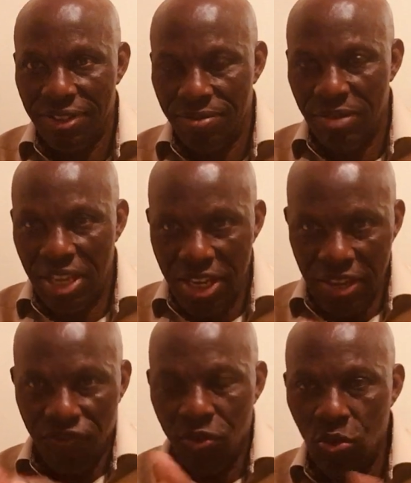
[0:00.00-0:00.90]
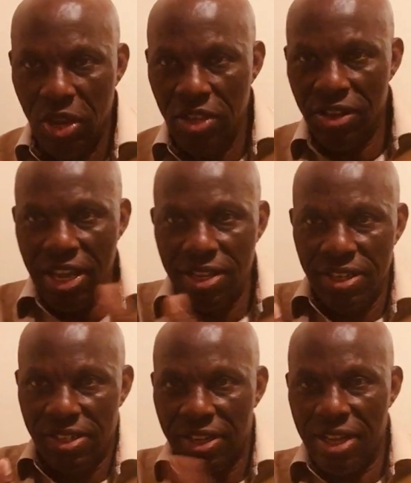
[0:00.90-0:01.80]
be careful when you get
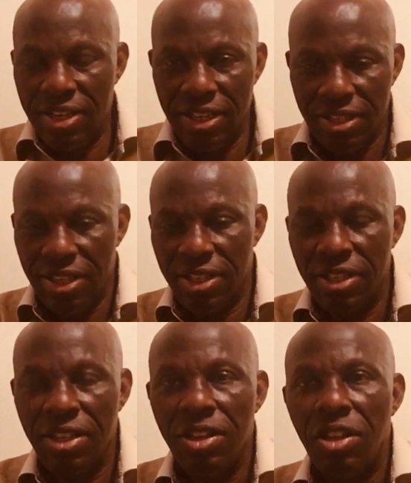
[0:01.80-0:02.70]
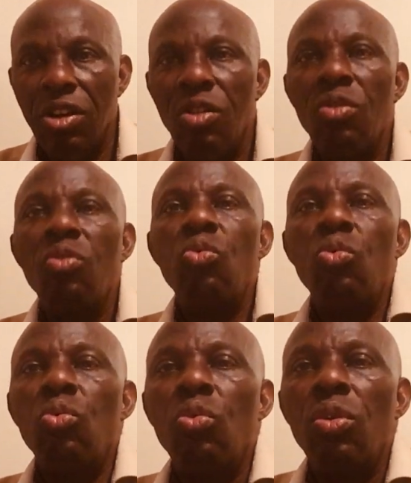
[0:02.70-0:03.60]
disconnected. Who
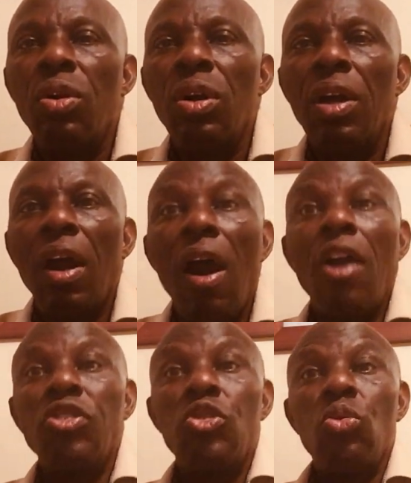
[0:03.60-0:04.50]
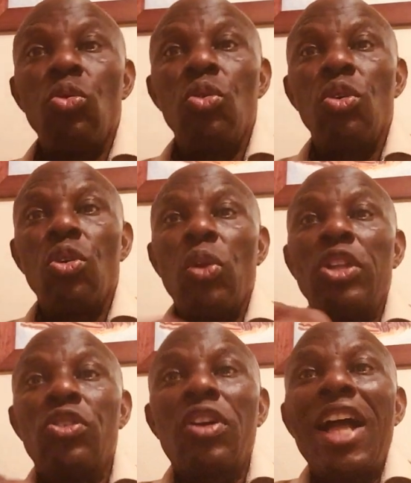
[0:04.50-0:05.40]
are you going
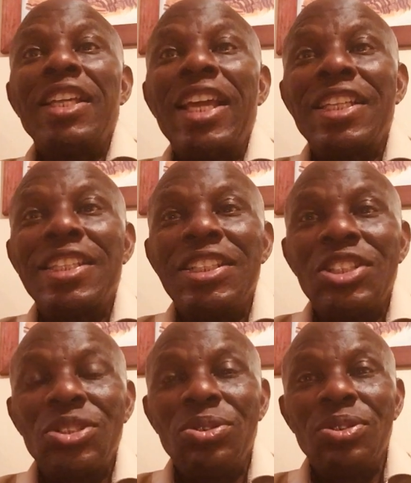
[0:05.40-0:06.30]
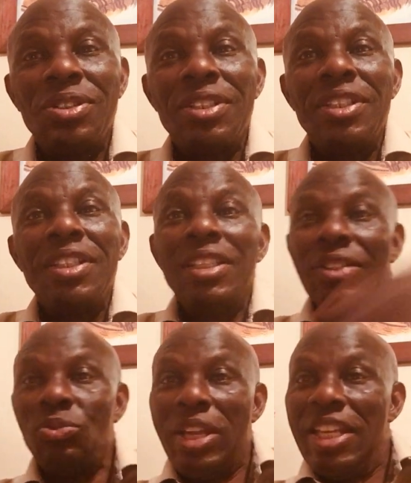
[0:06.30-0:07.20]
to connect it to?
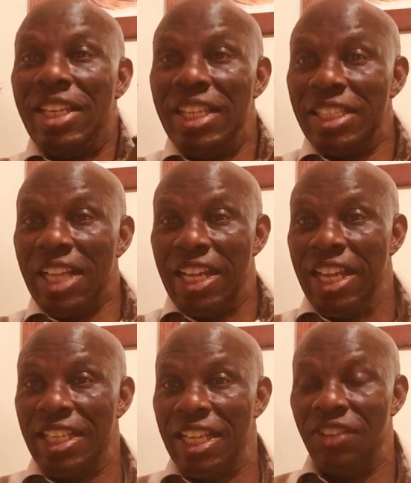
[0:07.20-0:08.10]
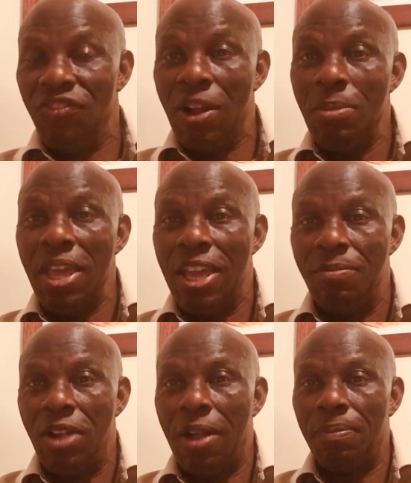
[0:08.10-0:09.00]
When he disconnected from
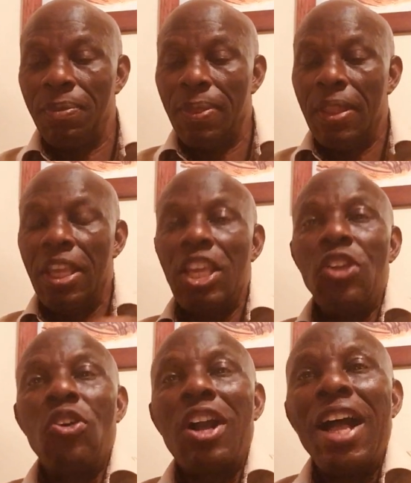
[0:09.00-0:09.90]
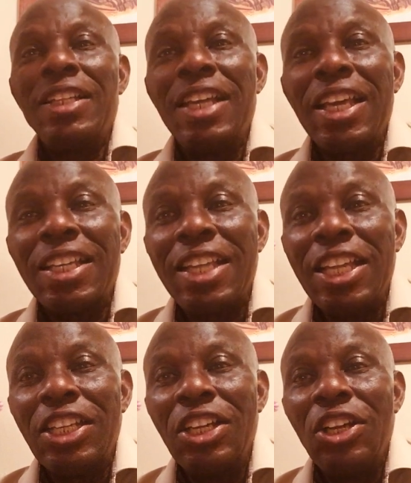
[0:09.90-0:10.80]
Abraham, he got
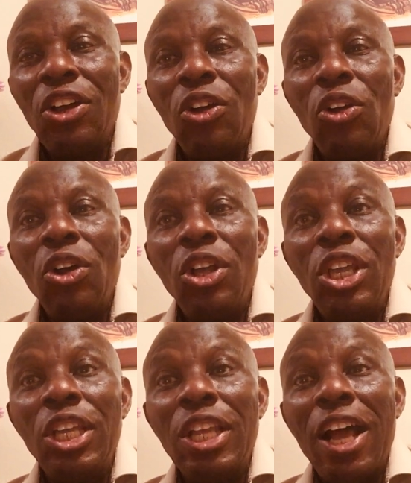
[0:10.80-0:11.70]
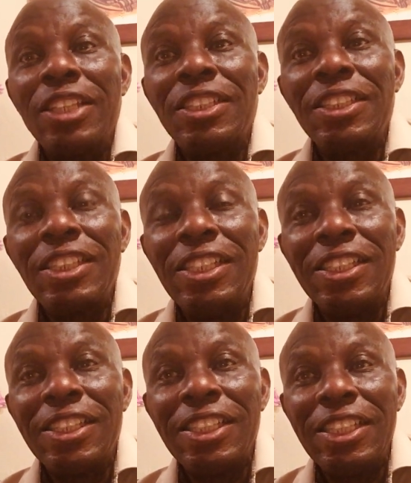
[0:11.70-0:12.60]
connected in a sin
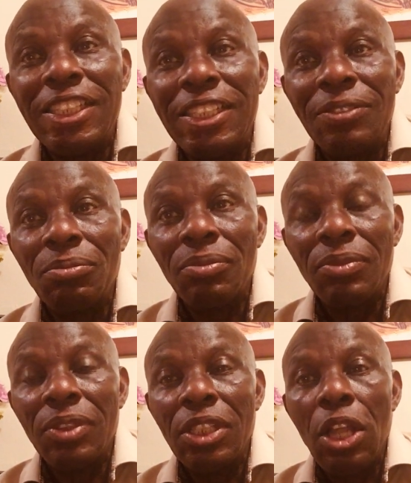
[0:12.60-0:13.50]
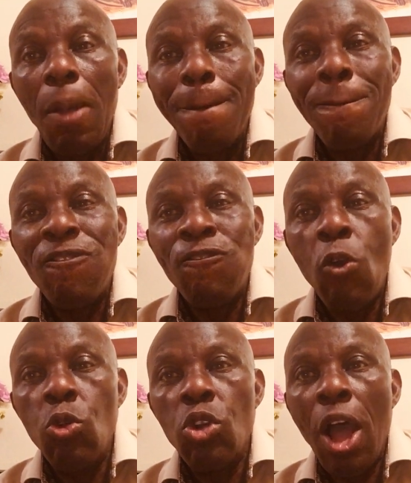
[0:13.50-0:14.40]
city
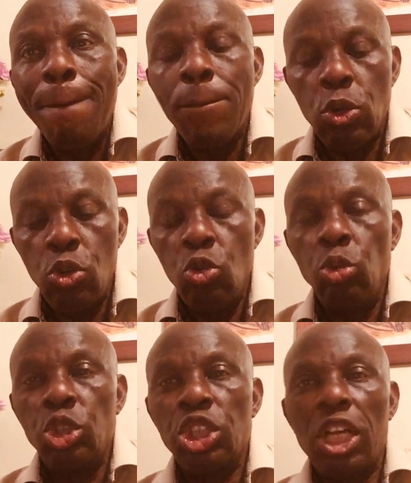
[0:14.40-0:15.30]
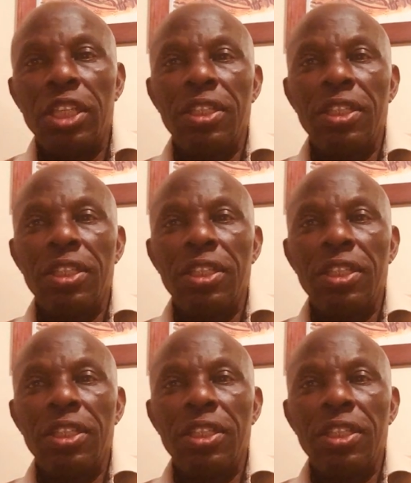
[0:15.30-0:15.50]
full of pollution.